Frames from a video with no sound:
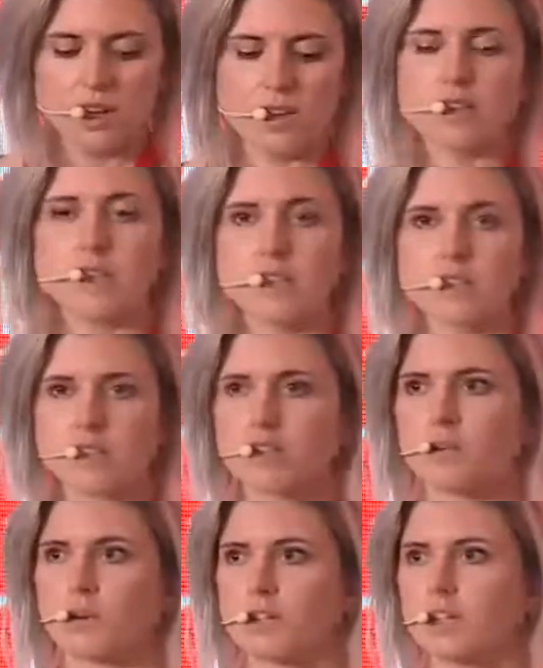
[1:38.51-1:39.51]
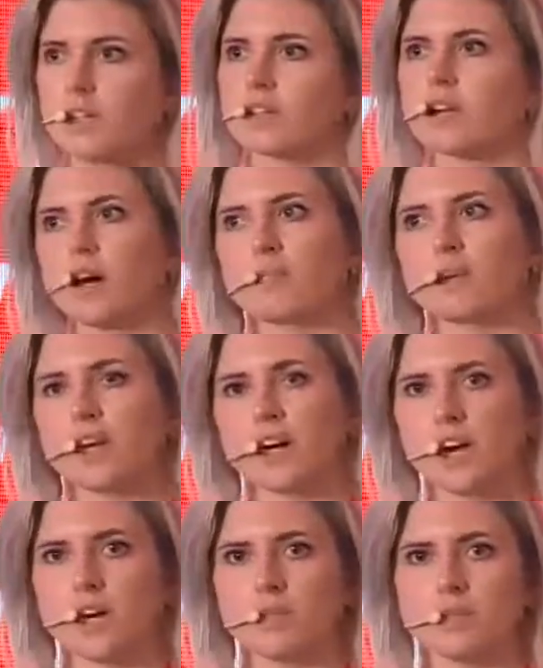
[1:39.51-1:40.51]
that Least Authority, company
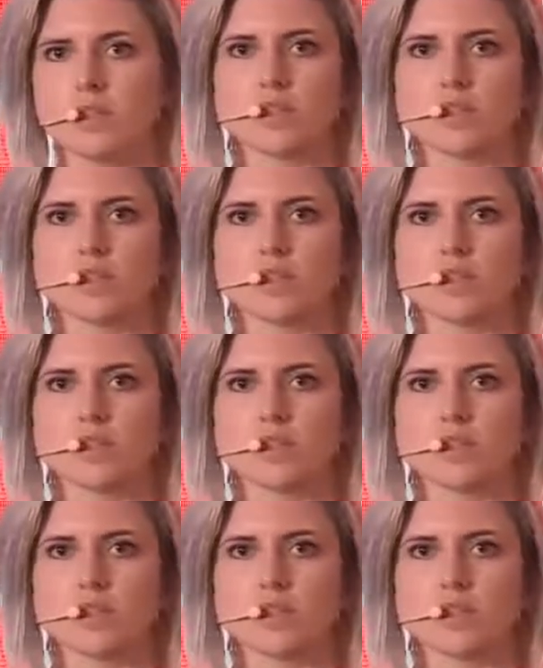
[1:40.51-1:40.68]
name,